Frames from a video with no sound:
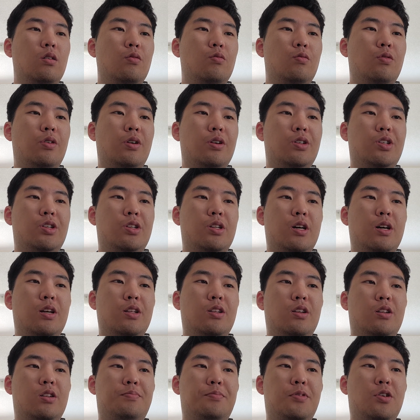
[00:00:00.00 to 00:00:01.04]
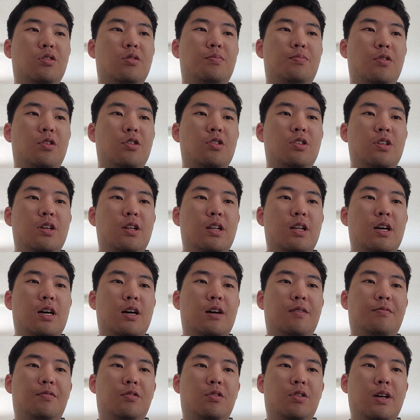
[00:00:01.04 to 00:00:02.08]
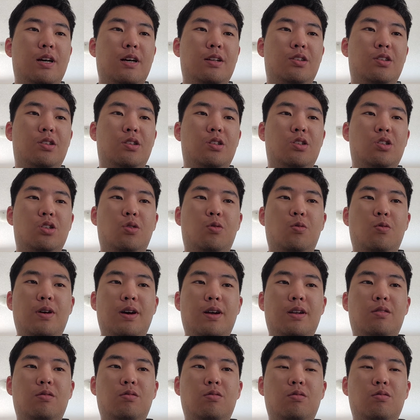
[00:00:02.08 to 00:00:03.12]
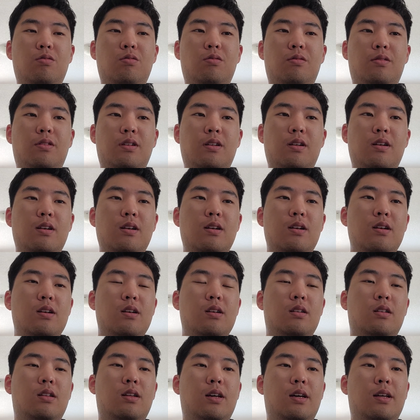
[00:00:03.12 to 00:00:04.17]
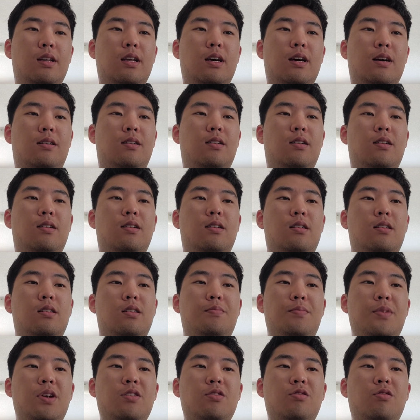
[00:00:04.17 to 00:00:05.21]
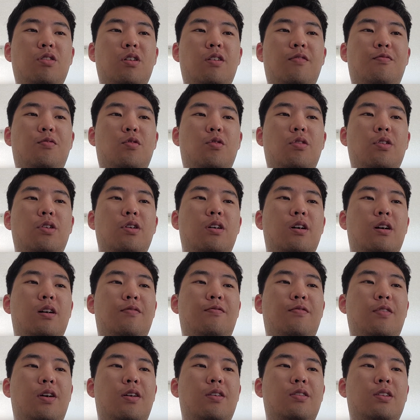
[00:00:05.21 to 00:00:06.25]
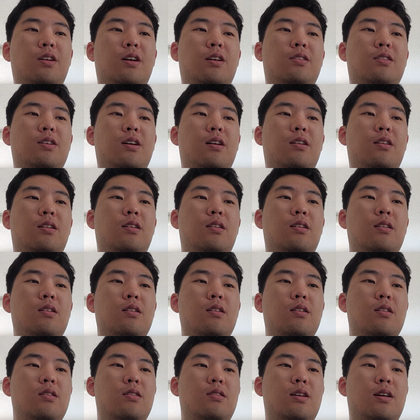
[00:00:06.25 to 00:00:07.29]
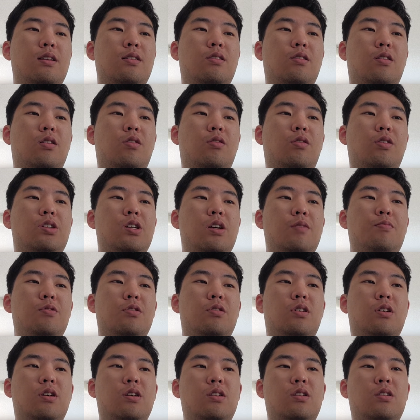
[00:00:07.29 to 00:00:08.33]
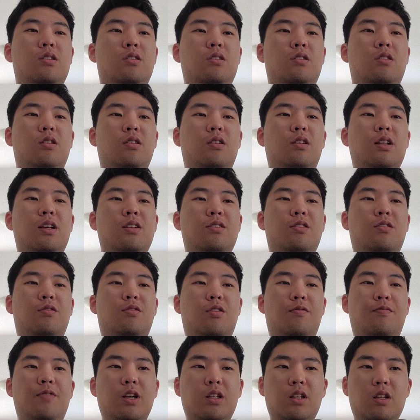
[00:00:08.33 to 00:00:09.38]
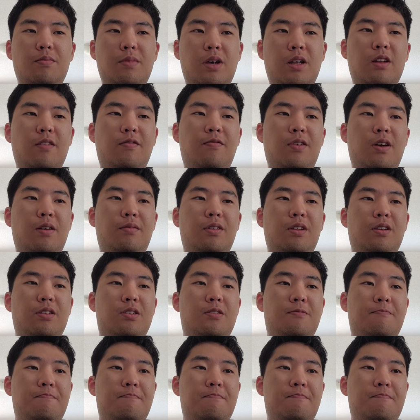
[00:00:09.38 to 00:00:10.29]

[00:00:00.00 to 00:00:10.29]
which the, uh, the spokesperson uh, for that, Joanne Wu, said uh, the Ministry of Foreign Affairs uh, send, sends our deepest con condolences for victims and their families.